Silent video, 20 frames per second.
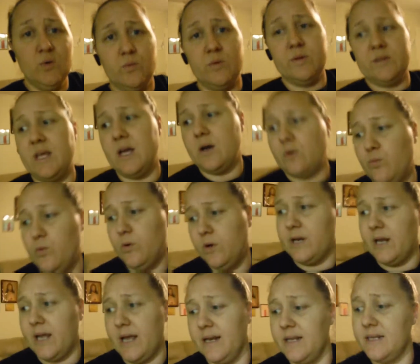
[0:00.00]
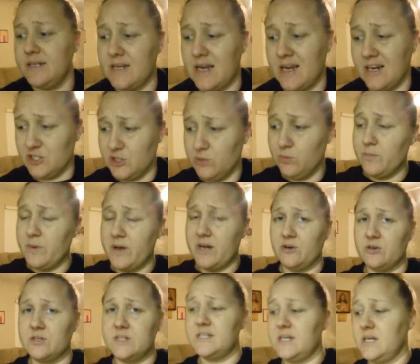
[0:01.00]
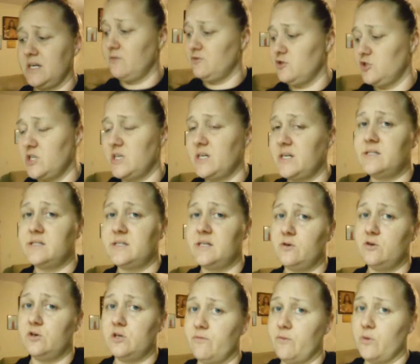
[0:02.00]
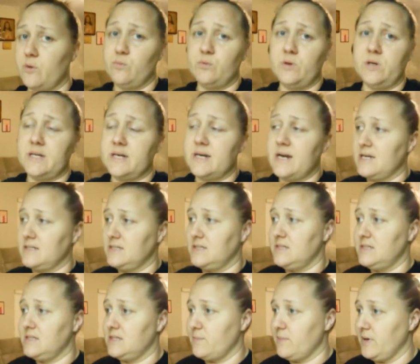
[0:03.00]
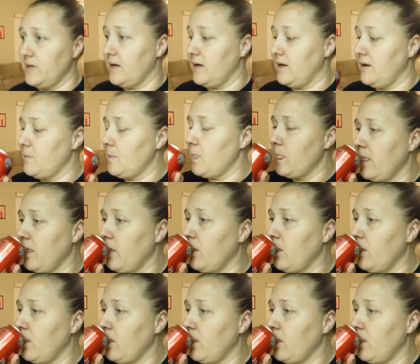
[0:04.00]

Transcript: with that wood, and it actually will make her sick if she eats it. It'll give her a really nasty stomach ache.